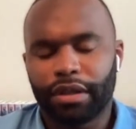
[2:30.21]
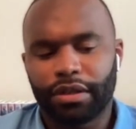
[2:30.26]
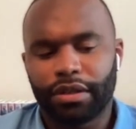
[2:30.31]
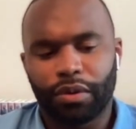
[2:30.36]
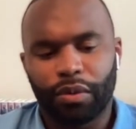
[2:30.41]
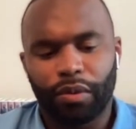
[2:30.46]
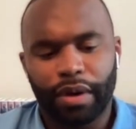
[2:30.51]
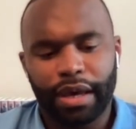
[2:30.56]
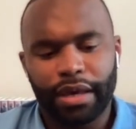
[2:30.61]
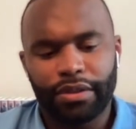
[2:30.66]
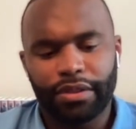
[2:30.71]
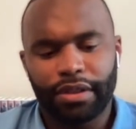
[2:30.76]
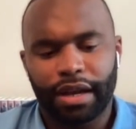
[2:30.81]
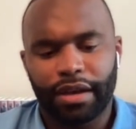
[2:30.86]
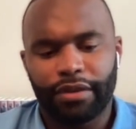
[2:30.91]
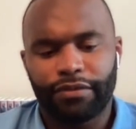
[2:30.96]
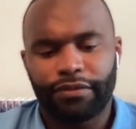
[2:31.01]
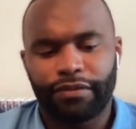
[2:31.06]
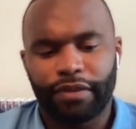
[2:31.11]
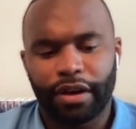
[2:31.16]
And the way that
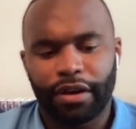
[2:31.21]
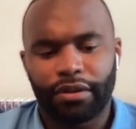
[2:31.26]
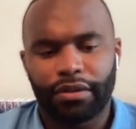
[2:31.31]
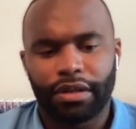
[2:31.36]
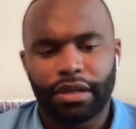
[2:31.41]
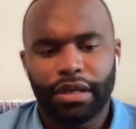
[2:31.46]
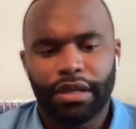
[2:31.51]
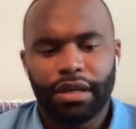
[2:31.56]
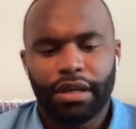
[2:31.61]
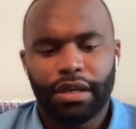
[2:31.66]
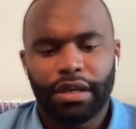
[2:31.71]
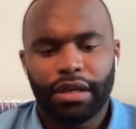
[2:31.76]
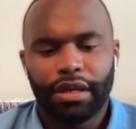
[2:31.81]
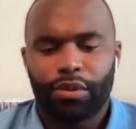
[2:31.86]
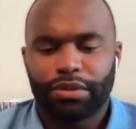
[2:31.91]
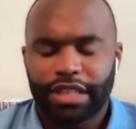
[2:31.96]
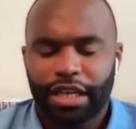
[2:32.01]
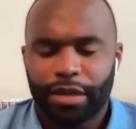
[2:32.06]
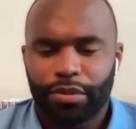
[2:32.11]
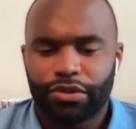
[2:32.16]
I felt I
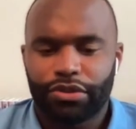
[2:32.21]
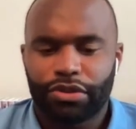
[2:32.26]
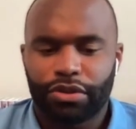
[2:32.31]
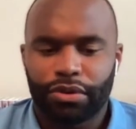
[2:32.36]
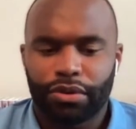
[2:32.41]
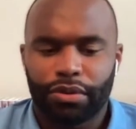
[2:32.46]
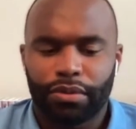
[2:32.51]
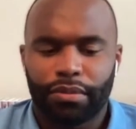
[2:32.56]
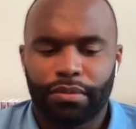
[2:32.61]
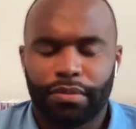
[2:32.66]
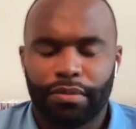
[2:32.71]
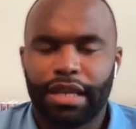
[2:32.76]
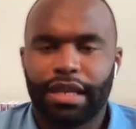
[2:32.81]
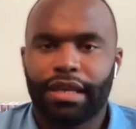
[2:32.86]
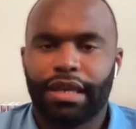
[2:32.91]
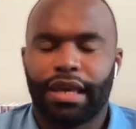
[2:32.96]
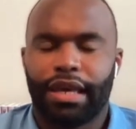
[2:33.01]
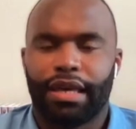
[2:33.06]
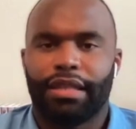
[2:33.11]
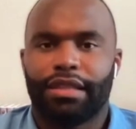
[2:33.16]
was able to
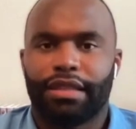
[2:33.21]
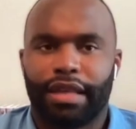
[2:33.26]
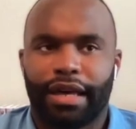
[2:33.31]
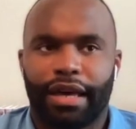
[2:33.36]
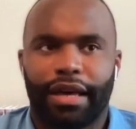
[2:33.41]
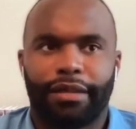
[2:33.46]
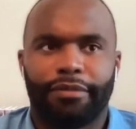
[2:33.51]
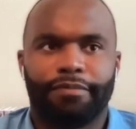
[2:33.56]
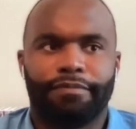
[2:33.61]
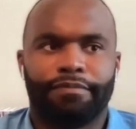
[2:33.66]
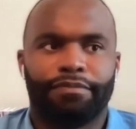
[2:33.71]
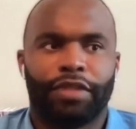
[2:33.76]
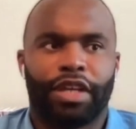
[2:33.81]
mitigate that